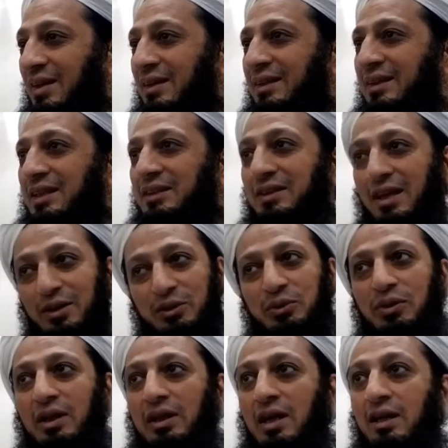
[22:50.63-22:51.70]
He says, Ya
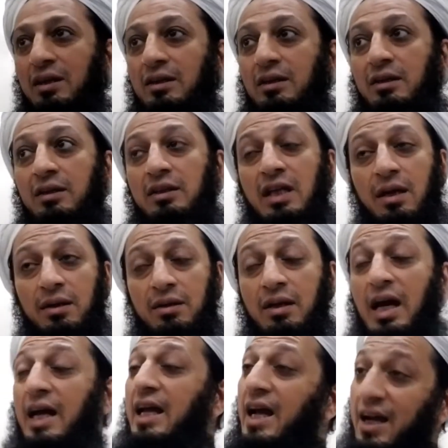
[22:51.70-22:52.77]
Rasulullah, yeah,
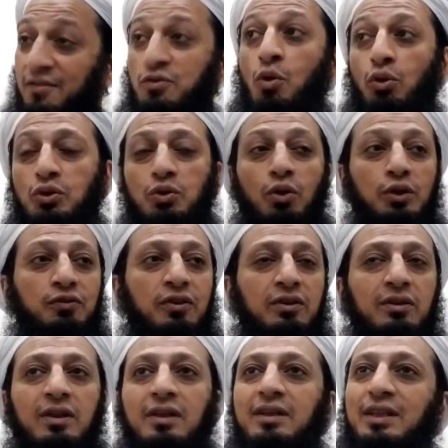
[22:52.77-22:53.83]
I have those goats for you.
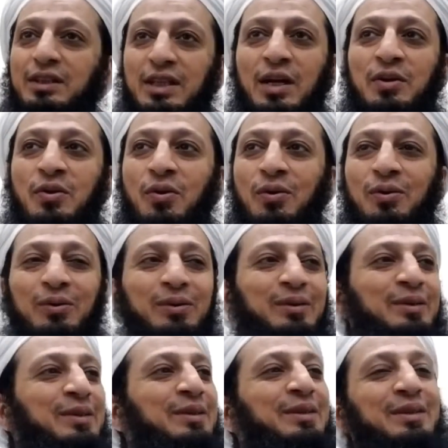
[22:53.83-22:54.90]
He said, No,
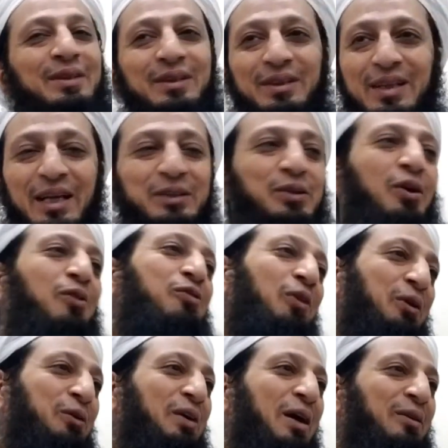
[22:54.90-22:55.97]
that's all for
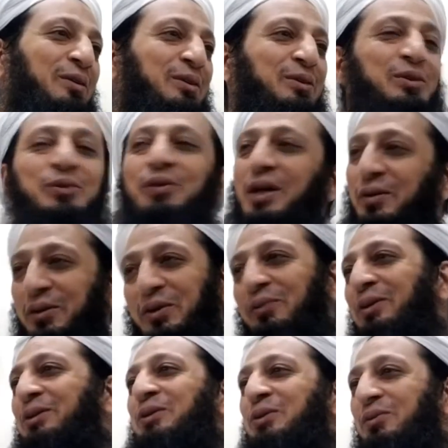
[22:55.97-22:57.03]
you now. Do whatever you
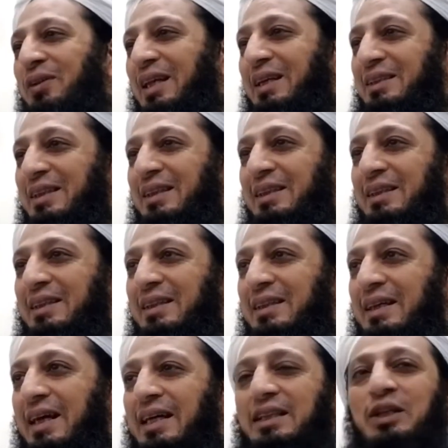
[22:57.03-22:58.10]
want to do with it.
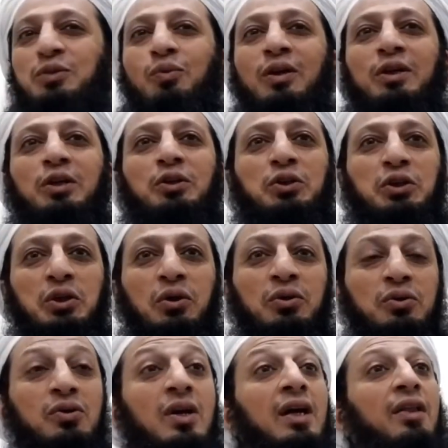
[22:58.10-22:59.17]
I just wanted to show
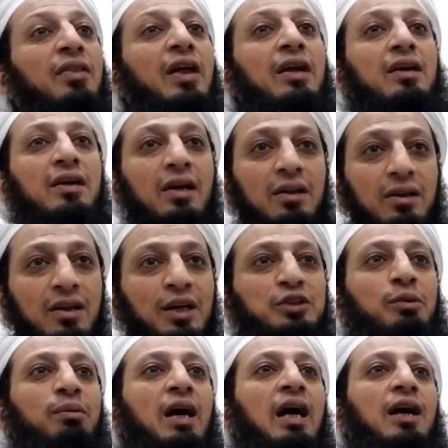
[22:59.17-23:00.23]
you that Allah
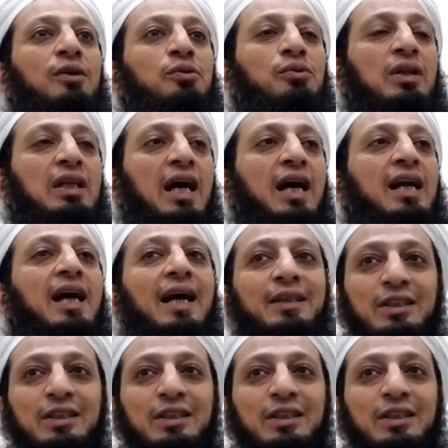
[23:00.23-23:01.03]
subhanahu wa ta'ala has